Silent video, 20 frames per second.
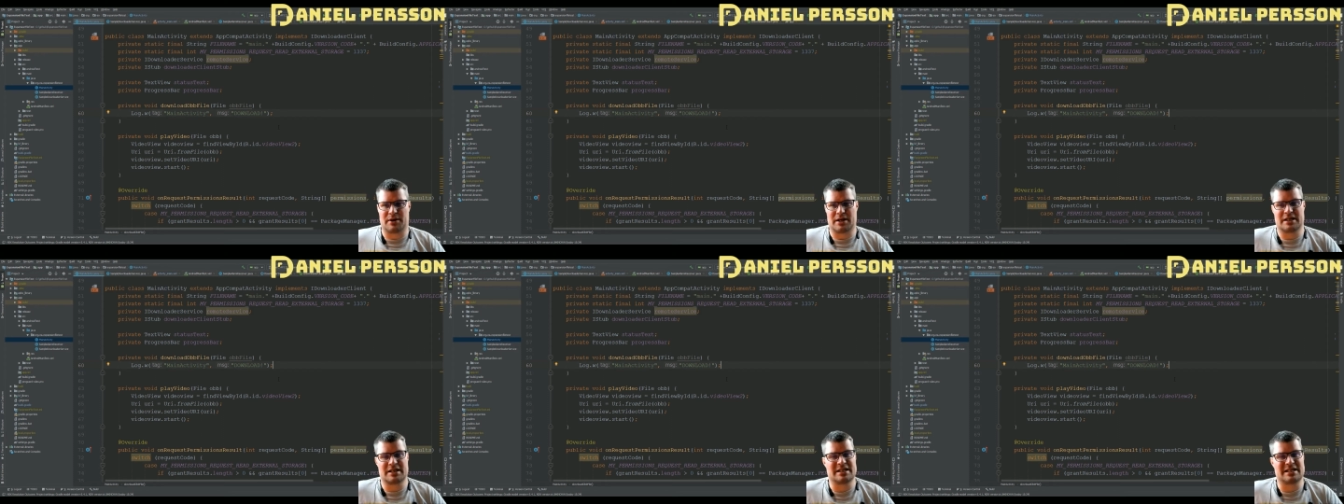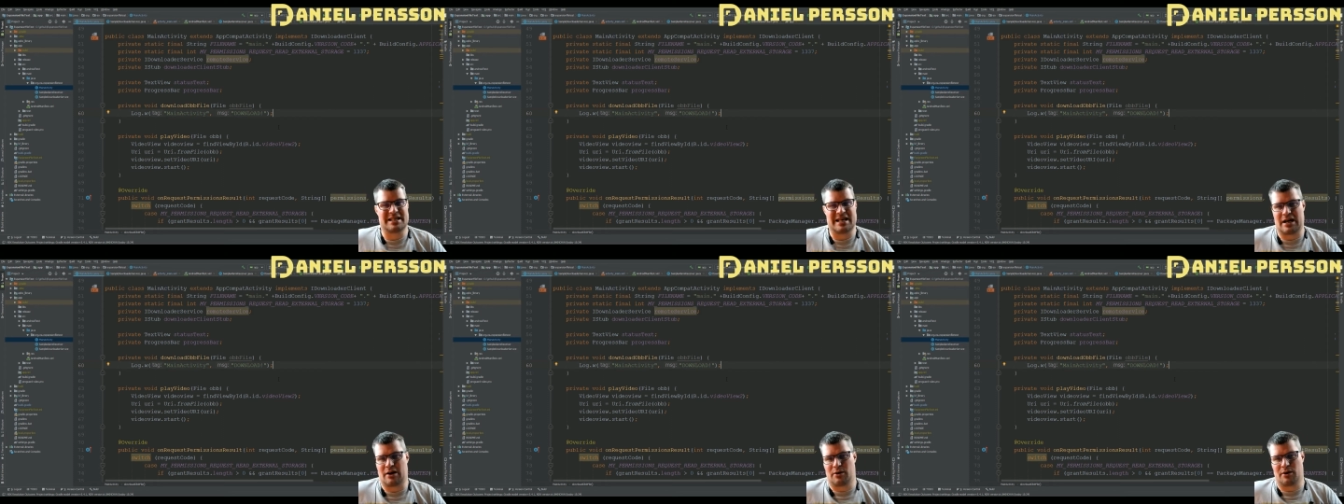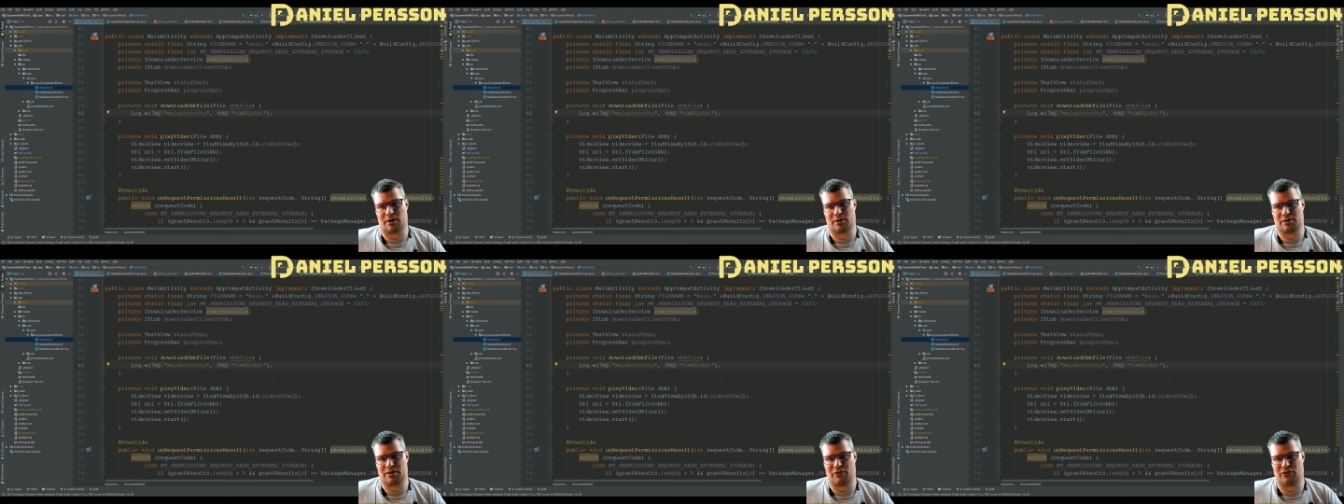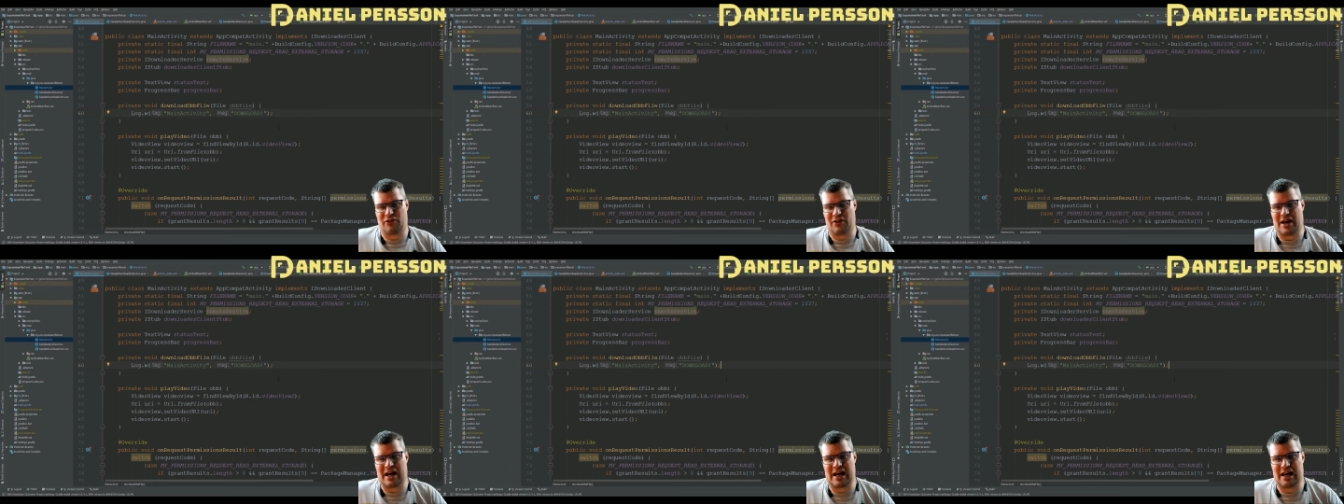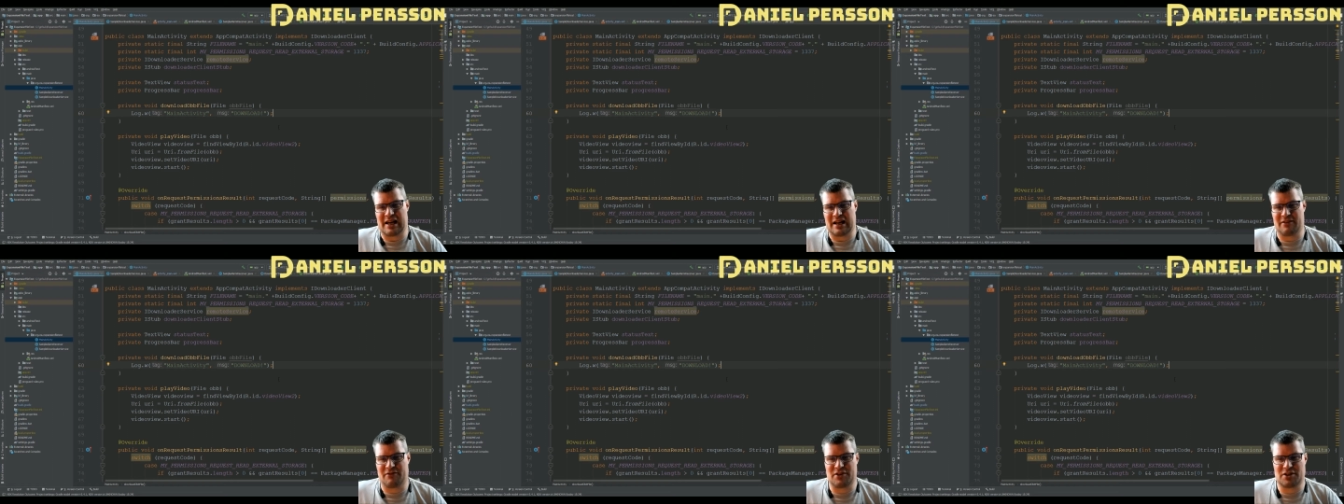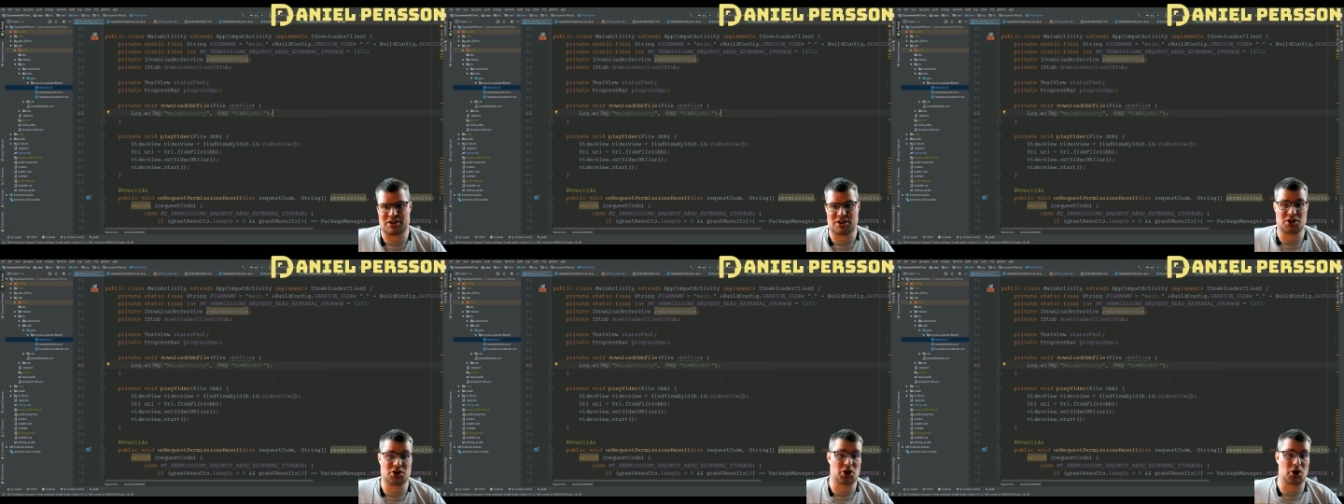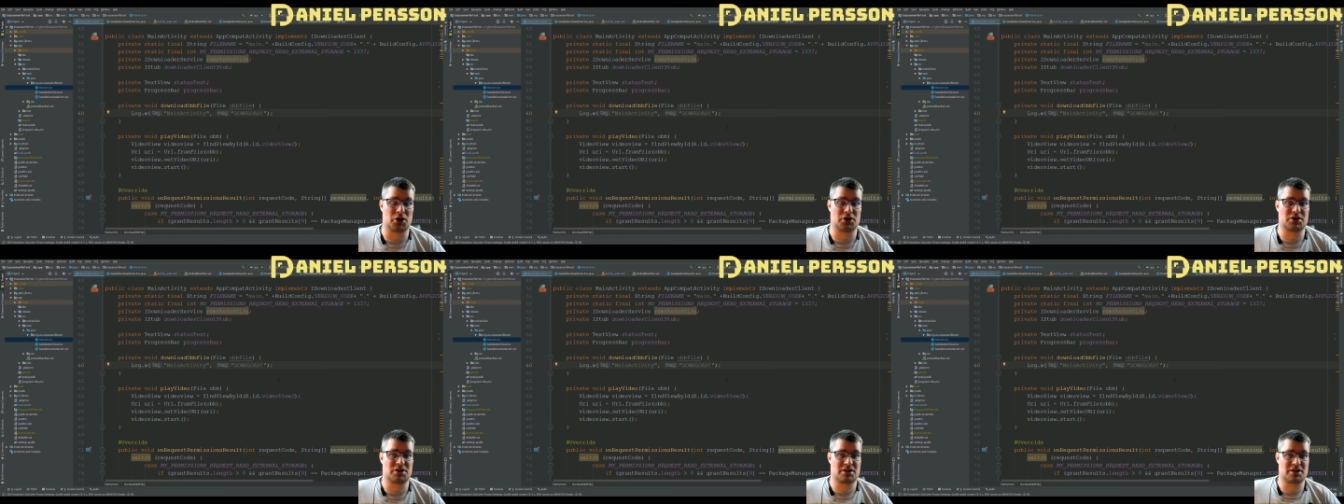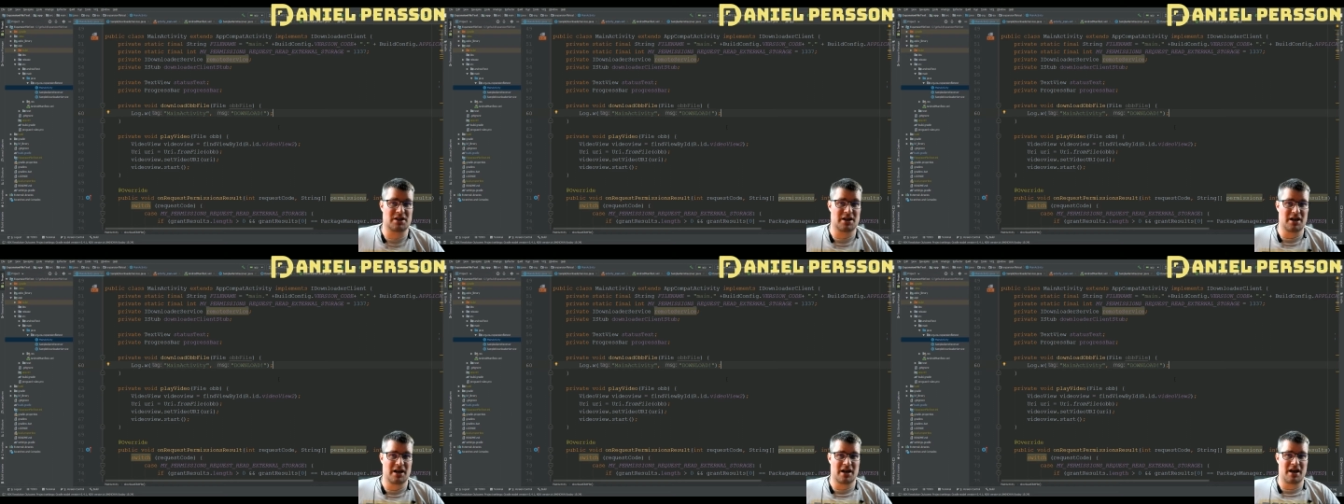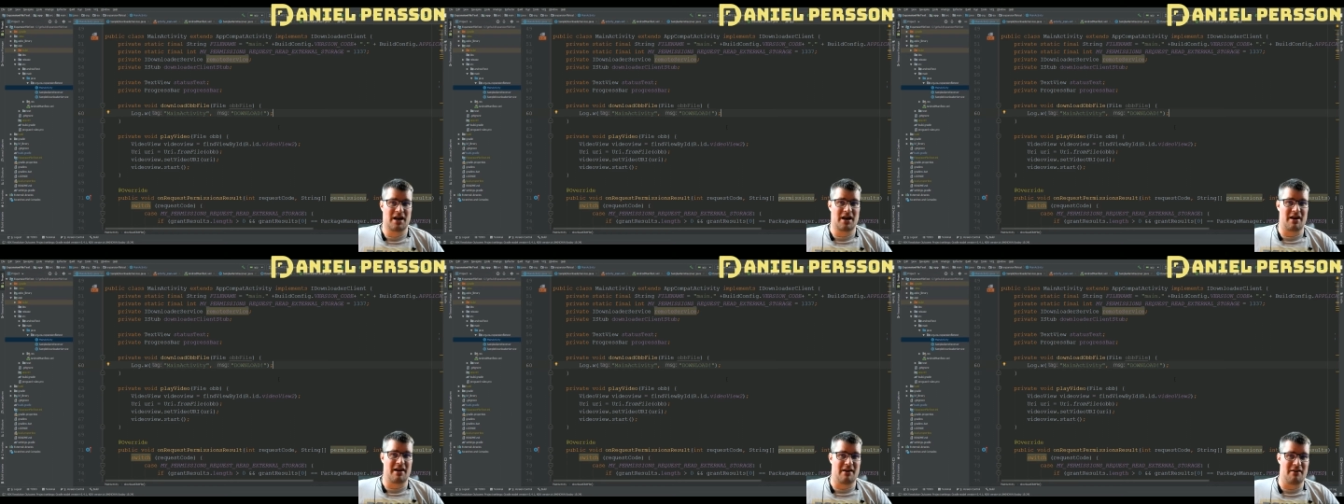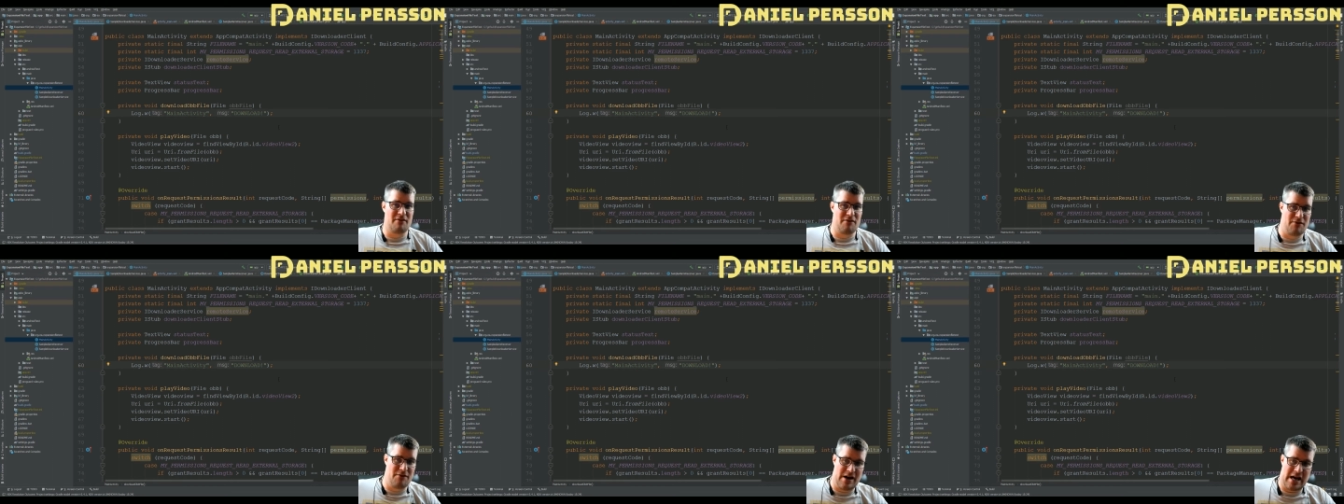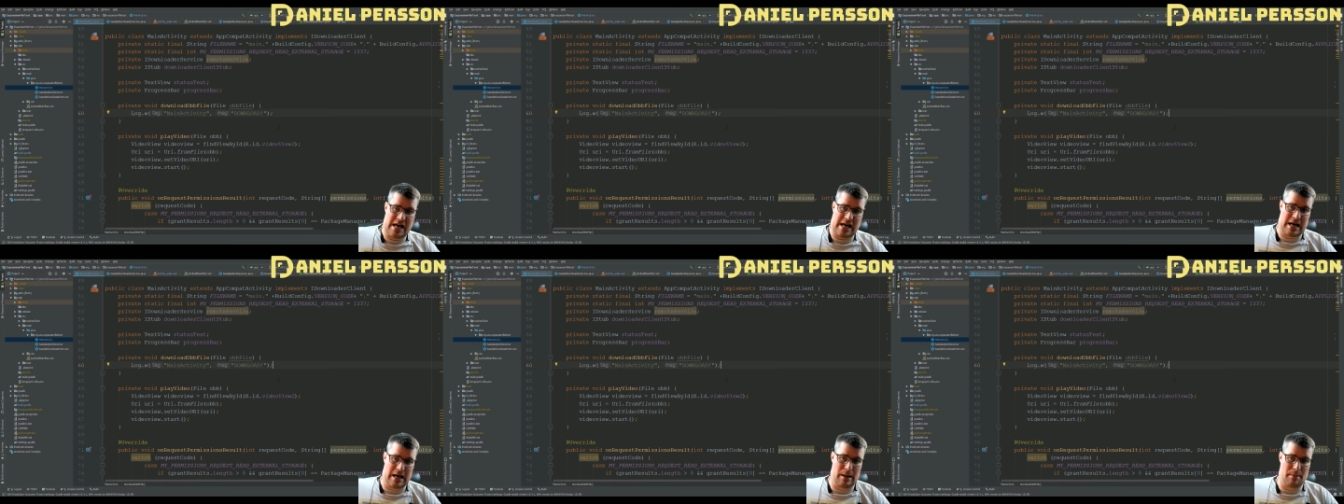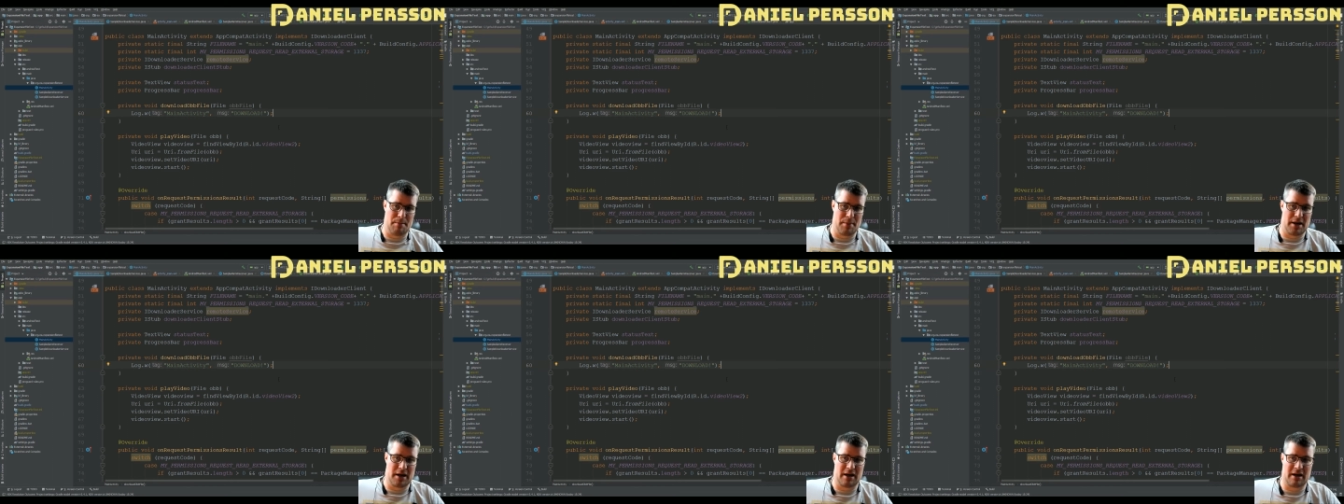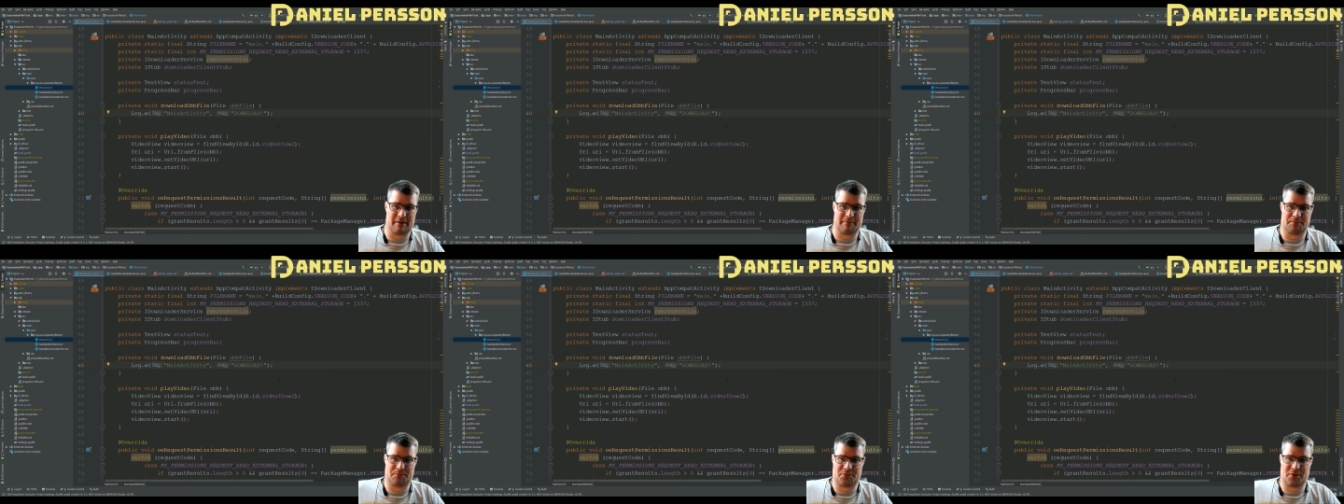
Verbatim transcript: and download the file if it's not available.